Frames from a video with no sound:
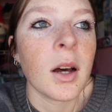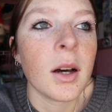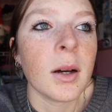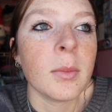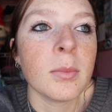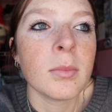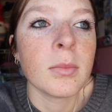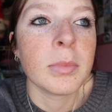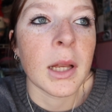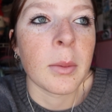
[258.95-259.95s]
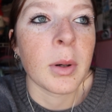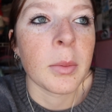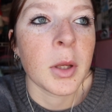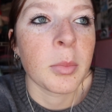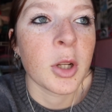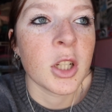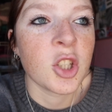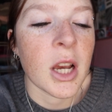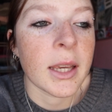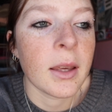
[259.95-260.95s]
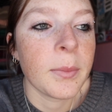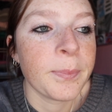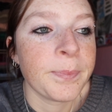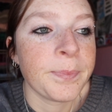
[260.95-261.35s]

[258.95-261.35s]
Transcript: Um, but I'm probably gonna put on a jacket.